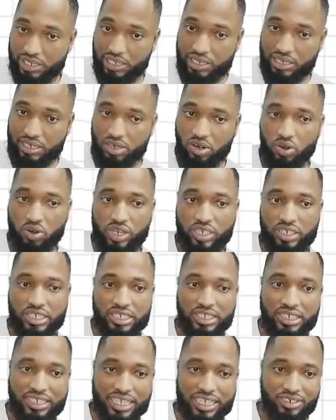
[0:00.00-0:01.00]
Now
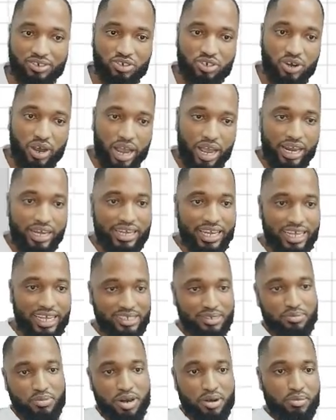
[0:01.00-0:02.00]
this requires
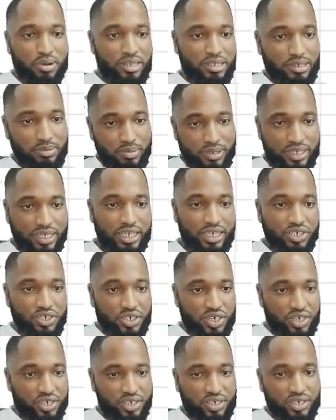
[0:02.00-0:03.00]
decimal multiplication,